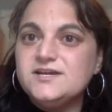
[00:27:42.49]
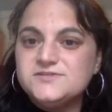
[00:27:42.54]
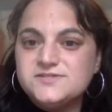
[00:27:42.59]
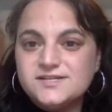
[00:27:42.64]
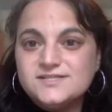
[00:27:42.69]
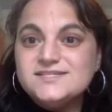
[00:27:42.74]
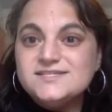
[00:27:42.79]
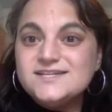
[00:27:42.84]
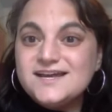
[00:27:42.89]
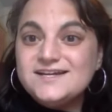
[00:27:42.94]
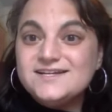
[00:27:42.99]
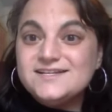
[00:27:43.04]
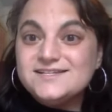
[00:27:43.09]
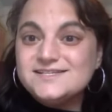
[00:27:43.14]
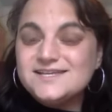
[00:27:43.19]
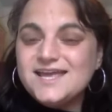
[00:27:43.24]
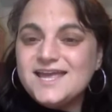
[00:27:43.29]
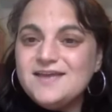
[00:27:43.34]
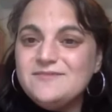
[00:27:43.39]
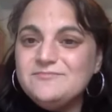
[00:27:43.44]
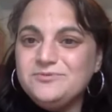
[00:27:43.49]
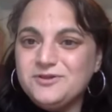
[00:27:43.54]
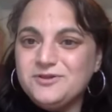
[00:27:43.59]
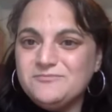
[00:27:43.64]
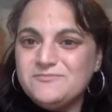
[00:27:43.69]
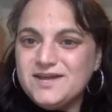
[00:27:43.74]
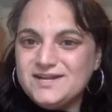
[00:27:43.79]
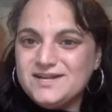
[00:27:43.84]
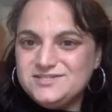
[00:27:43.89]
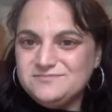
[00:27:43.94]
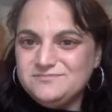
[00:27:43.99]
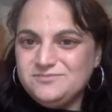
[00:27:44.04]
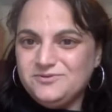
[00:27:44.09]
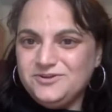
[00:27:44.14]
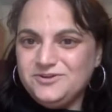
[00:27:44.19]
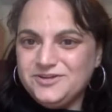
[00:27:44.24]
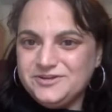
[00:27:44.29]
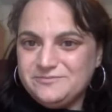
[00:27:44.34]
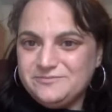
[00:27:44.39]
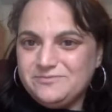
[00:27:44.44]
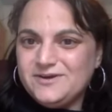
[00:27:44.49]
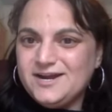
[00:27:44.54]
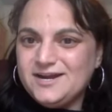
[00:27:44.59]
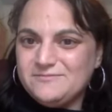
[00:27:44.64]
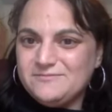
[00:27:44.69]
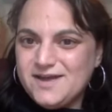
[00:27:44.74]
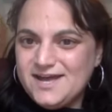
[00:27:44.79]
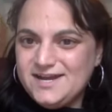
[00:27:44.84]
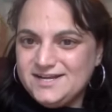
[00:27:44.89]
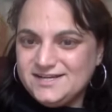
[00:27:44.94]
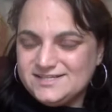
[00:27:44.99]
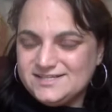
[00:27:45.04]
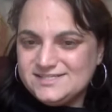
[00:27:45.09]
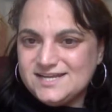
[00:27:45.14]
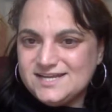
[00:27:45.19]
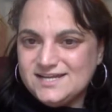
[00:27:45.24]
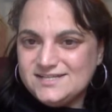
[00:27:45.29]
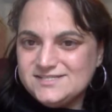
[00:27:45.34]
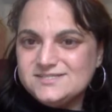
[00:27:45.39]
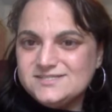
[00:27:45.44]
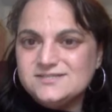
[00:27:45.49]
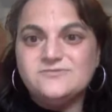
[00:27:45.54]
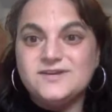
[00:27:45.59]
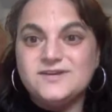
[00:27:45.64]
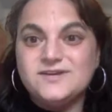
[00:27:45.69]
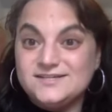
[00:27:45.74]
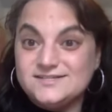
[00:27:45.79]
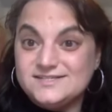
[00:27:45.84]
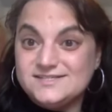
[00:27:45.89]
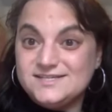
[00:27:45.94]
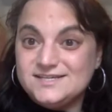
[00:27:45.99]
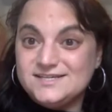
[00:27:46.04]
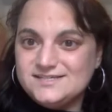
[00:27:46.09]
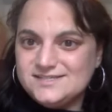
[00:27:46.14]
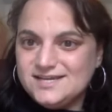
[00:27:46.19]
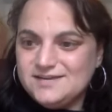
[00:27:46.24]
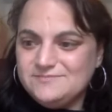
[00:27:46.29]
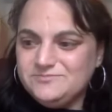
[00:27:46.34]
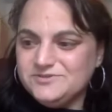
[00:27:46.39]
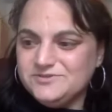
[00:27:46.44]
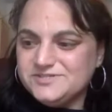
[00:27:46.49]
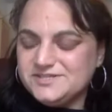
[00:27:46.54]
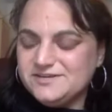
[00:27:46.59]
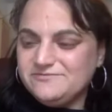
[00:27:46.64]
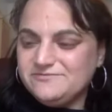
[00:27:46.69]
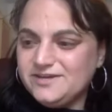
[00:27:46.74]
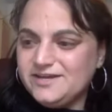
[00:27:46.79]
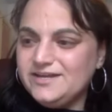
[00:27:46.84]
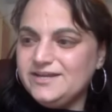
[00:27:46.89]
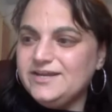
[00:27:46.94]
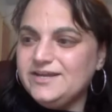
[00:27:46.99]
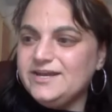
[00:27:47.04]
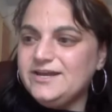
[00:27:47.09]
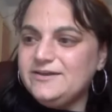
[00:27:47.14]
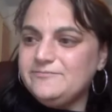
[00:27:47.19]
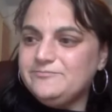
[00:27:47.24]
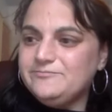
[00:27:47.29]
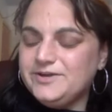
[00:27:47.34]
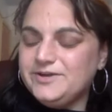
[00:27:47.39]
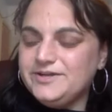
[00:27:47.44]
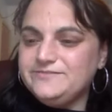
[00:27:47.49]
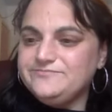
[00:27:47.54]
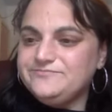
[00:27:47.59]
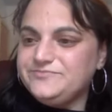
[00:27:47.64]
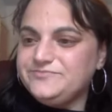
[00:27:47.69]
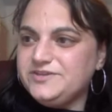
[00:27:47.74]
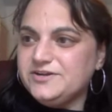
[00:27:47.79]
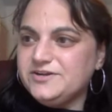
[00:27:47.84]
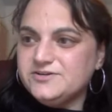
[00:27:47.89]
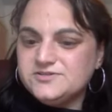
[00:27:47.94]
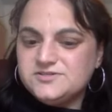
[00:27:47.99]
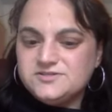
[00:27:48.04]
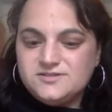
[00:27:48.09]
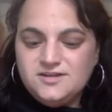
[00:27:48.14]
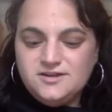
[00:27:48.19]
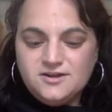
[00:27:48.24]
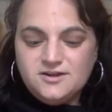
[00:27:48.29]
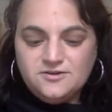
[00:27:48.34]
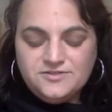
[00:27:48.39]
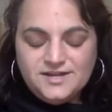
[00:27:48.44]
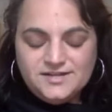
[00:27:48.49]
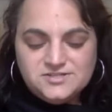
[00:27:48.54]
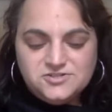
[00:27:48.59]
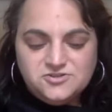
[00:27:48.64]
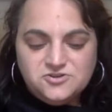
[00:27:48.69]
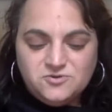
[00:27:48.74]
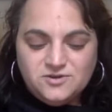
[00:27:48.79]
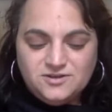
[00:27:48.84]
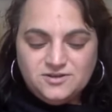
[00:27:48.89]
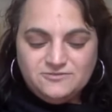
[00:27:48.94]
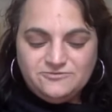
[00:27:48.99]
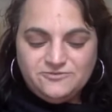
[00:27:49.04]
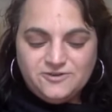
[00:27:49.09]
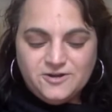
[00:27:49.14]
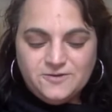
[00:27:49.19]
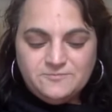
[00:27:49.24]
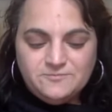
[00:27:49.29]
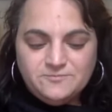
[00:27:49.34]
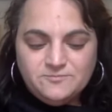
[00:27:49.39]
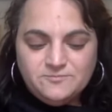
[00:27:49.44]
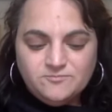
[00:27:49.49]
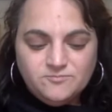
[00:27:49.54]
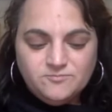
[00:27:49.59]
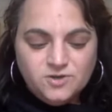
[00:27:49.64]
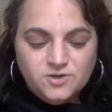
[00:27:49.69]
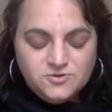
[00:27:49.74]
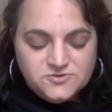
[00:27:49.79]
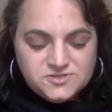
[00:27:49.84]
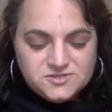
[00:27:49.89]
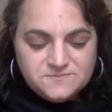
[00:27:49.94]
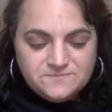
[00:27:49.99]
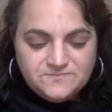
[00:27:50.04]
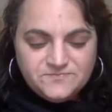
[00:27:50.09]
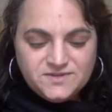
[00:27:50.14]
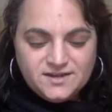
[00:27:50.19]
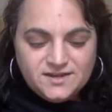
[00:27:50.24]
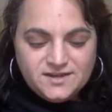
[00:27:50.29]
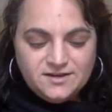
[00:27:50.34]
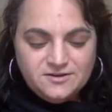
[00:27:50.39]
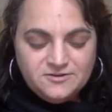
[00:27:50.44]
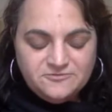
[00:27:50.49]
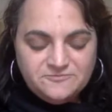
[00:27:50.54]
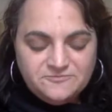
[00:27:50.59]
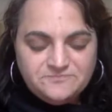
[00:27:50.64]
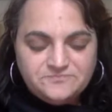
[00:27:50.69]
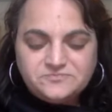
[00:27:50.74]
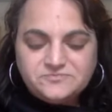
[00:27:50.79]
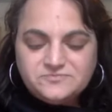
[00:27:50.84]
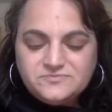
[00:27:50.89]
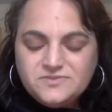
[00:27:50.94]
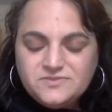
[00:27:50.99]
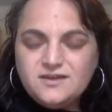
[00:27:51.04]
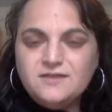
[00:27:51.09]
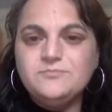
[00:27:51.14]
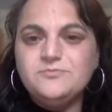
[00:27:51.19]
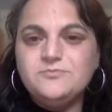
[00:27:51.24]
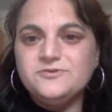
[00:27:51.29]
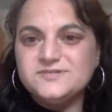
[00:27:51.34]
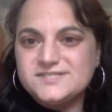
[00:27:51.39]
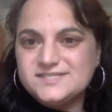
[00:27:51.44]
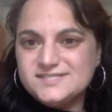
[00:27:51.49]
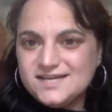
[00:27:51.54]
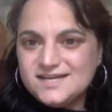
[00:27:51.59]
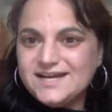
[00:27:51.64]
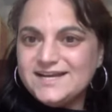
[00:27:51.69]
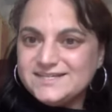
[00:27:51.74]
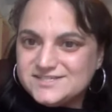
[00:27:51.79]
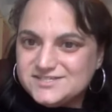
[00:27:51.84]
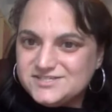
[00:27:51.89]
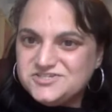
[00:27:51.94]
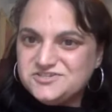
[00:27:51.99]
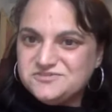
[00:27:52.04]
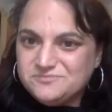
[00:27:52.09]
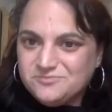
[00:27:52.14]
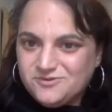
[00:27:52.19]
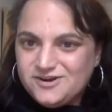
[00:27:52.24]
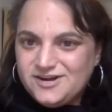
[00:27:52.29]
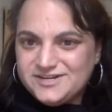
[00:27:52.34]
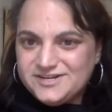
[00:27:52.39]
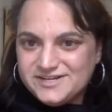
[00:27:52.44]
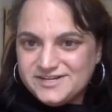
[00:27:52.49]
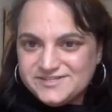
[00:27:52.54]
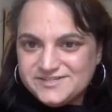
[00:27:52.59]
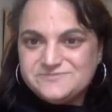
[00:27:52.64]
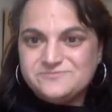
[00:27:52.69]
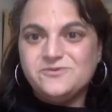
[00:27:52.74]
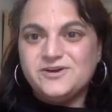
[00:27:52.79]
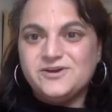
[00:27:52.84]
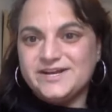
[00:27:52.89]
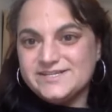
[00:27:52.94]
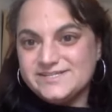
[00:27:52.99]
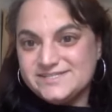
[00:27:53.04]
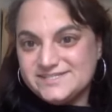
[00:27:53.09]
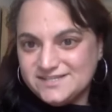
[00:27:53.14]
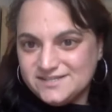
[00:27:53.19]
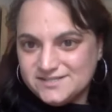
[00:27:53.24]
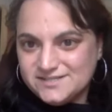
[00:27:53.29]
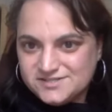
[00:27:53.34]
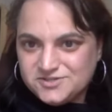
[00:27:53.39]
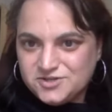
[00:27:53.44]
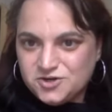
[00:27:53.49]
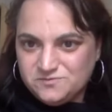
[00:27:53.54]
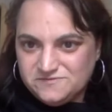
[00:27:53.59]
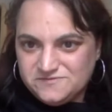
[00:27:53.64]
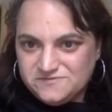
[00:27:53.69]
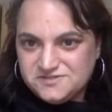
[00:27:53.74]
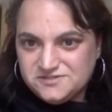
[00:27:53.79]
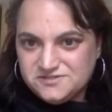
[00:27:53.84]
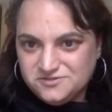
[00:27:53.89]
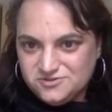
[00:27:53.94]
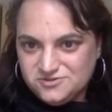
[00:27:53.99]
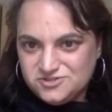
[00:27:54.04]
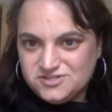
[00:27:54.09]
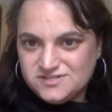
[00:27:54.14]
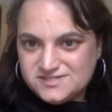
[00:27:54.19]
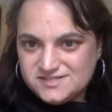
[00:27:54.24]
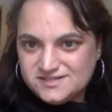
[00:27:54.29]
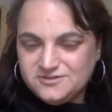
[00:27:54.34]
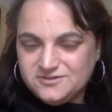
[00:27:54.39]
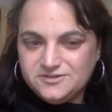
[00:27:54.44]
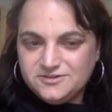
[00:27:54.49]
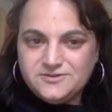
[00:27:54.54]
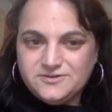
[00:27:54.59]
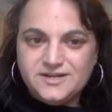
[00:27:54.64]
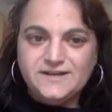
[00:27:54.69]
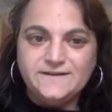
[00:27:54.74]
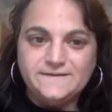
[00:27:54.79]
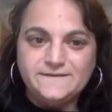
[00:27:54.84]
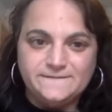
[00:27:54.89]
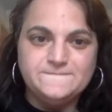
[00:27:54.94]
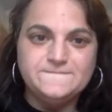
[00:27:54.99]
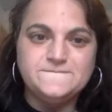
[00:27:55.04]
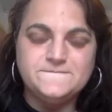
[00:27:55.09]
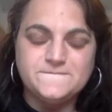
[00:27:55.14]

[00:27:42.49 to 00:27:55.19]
So that's not as implementable in a pragmatic sense that we can see examples of it, but there's you know that's going from most kind of precise to broadest what i see the scope of solutions including